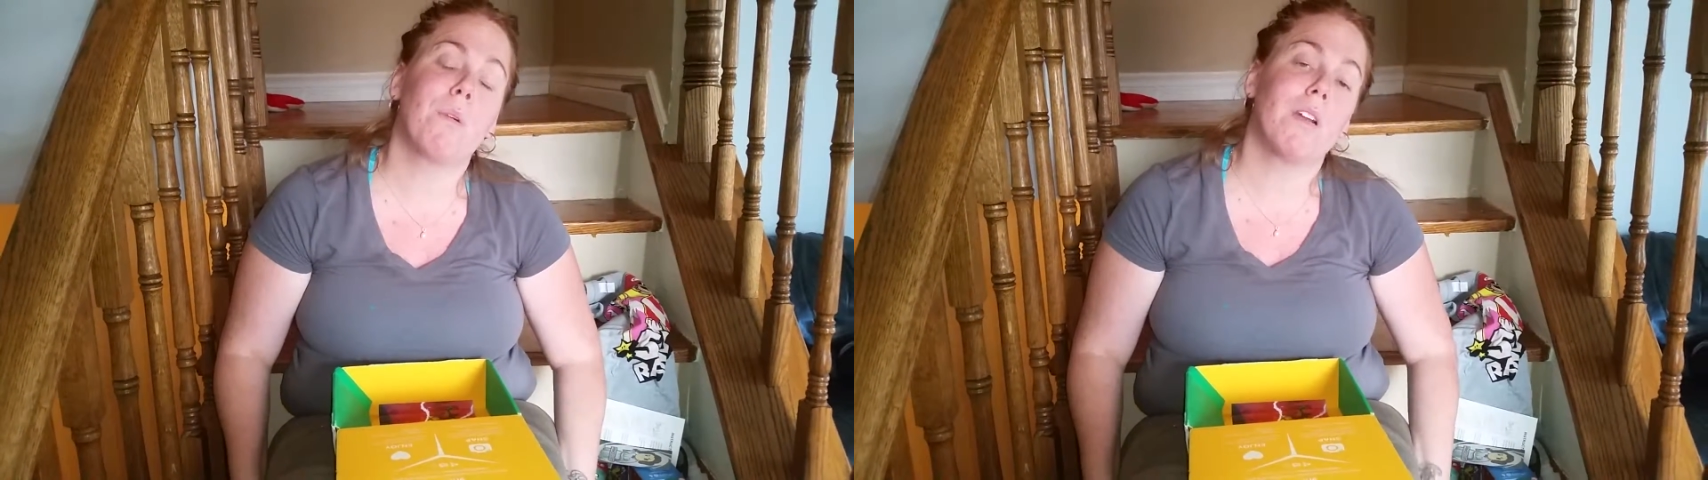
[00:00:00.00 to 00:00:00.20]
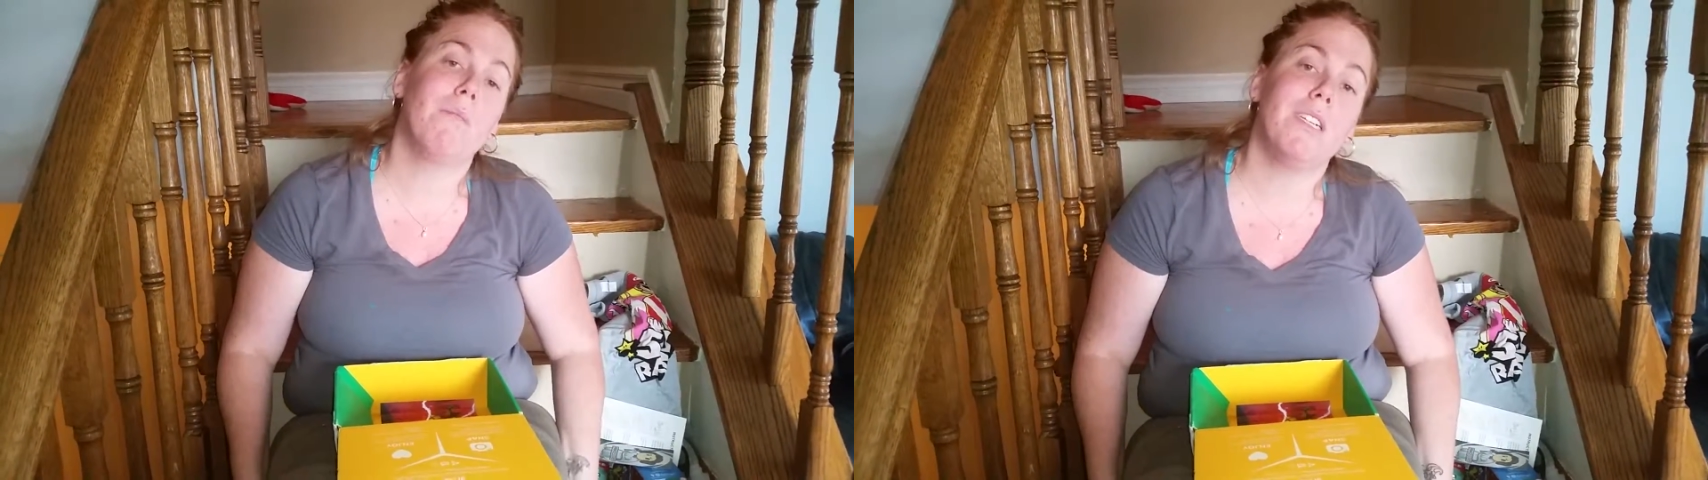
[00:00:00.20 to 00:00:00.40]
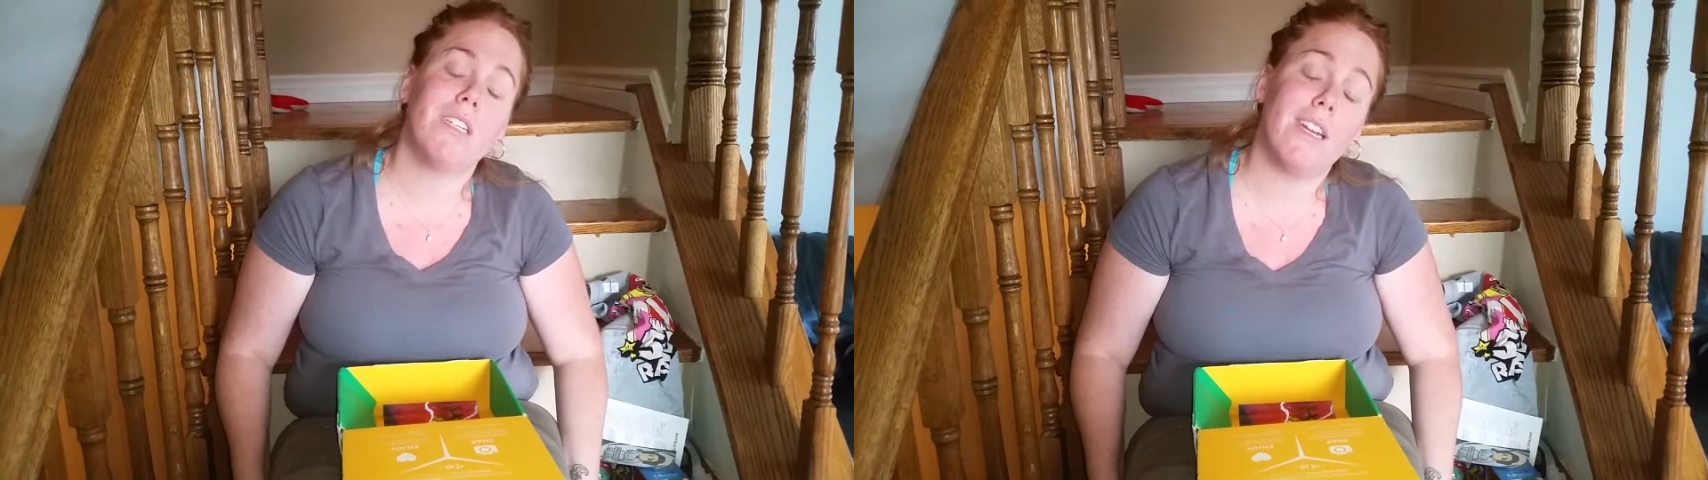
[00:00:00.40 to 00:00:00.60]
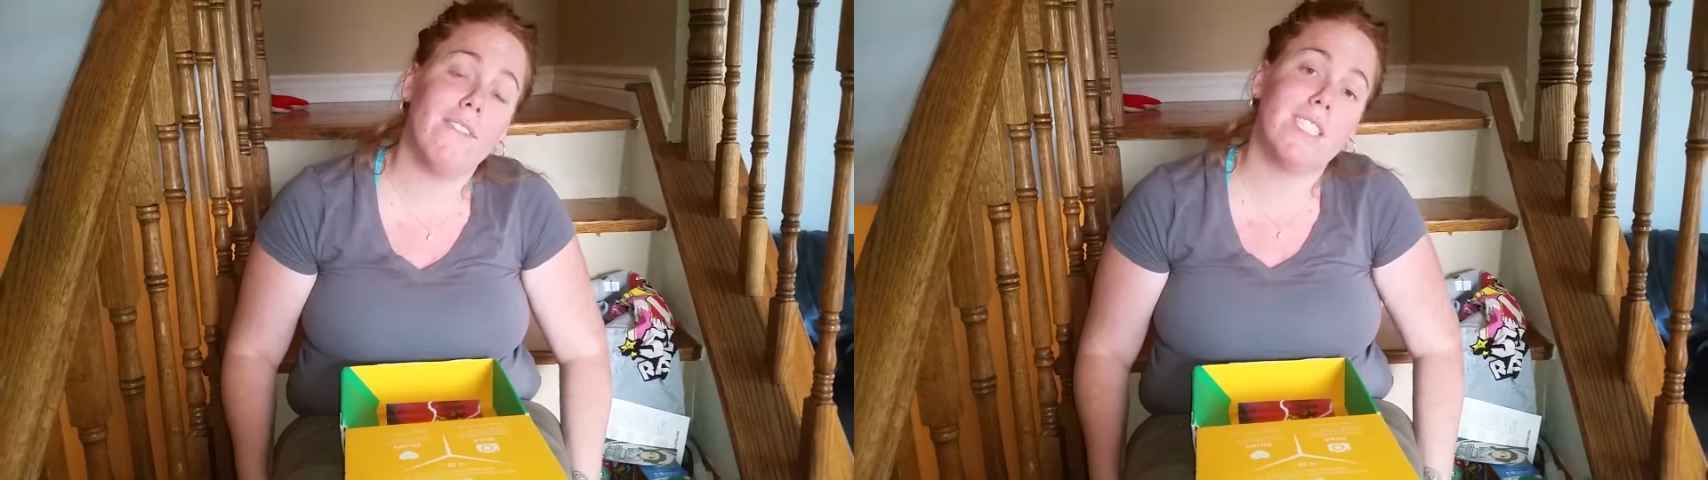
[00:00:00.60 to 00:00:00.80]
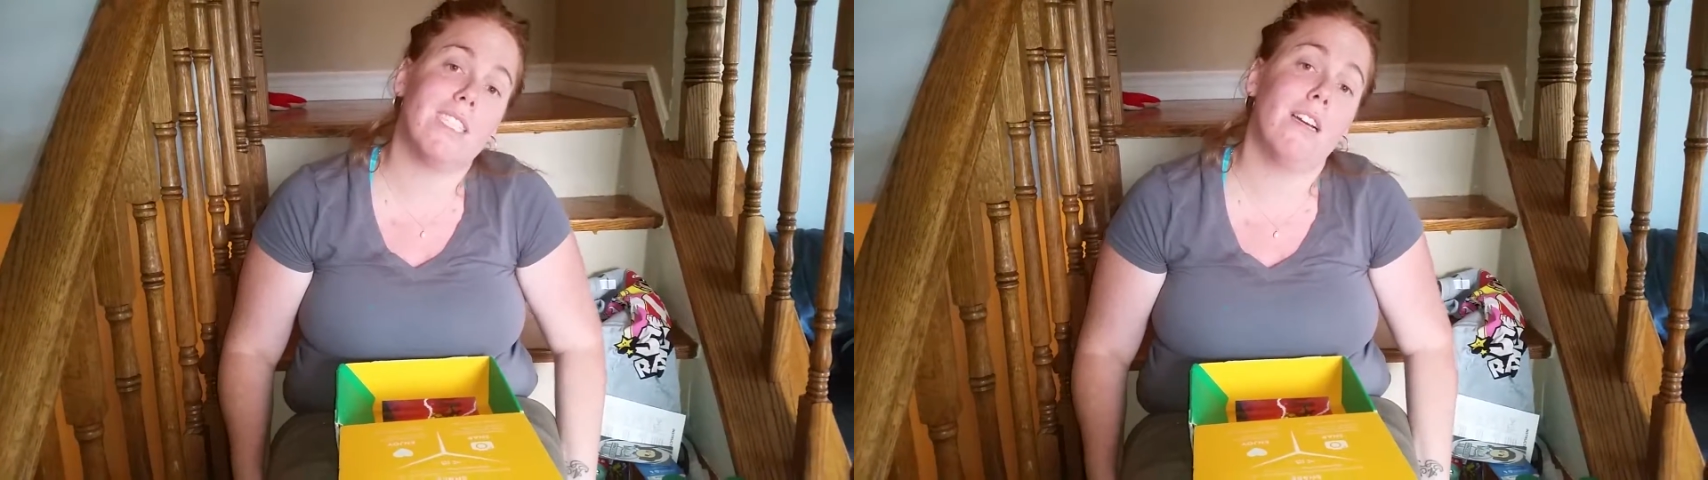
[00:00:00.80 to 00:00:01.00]
We're going to be
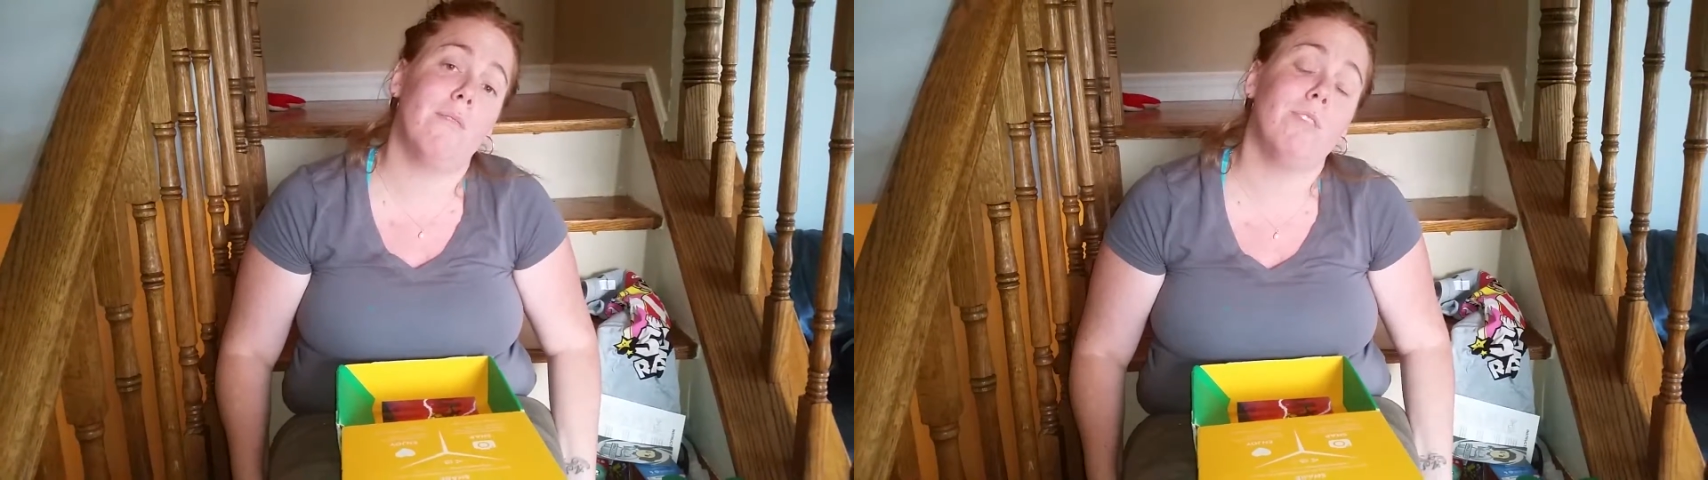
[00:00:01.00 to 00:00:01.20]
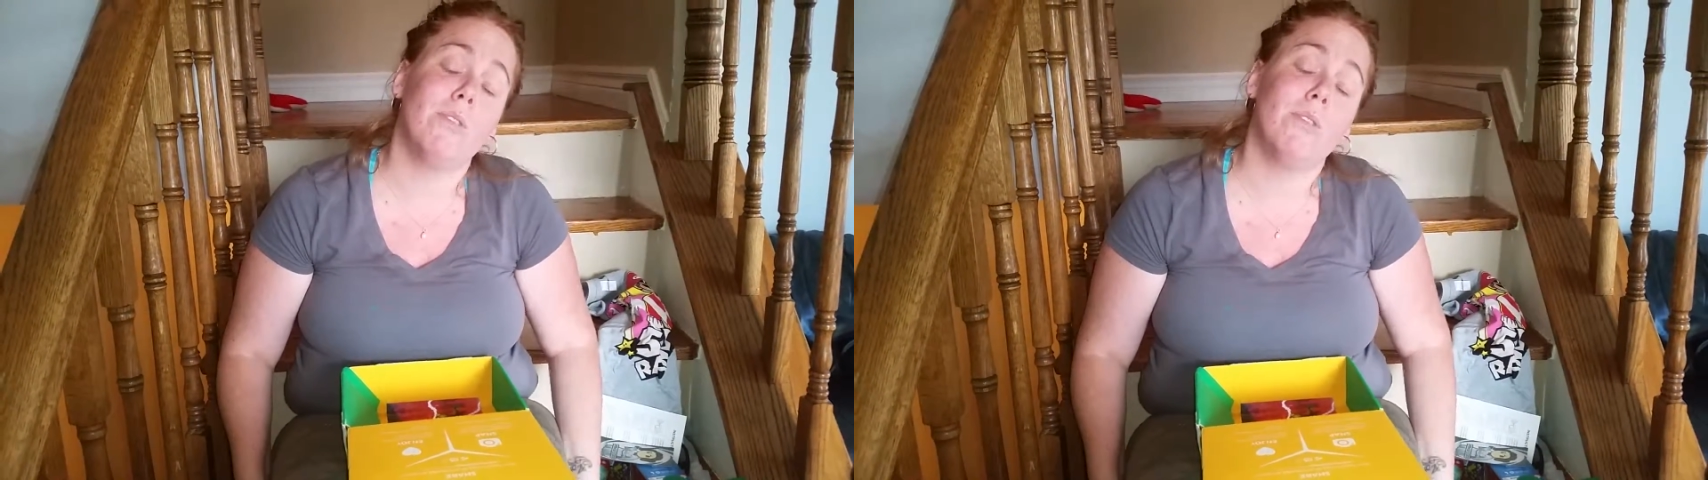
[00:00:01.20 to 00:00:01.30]
giving some,